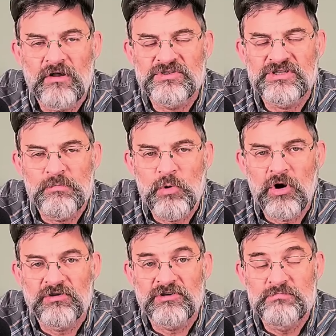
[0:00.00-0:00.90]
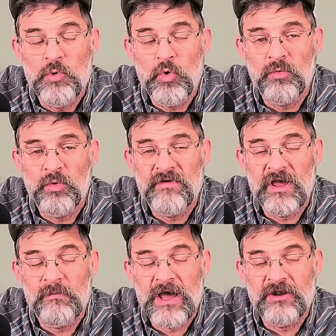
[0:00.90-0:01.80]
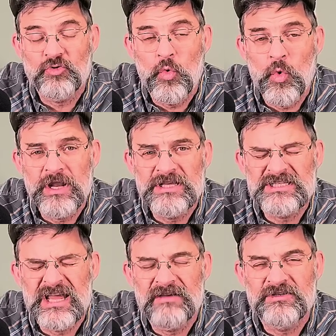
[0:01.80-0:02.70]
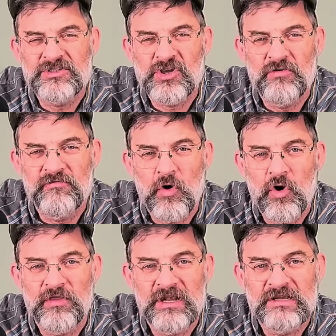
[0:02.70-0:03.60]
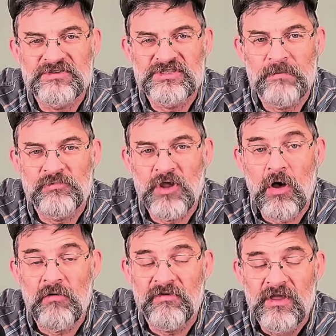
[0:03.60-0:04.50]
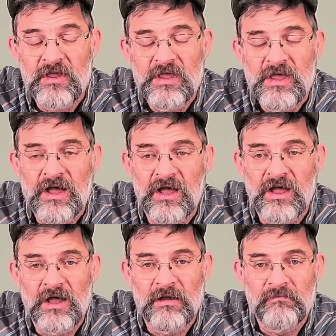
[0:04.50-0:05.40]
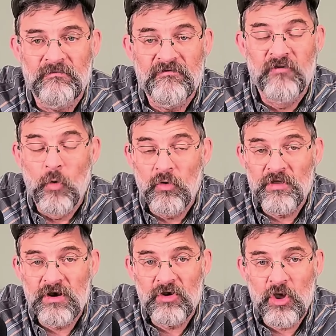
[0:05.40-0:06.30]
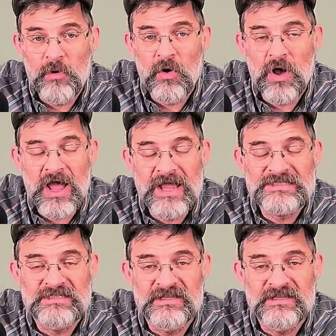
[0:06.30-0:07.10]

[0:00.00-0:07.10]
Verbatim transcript: Falls State Park this morning. We've had about 27 so far that have stepped off for their NOBO hikes.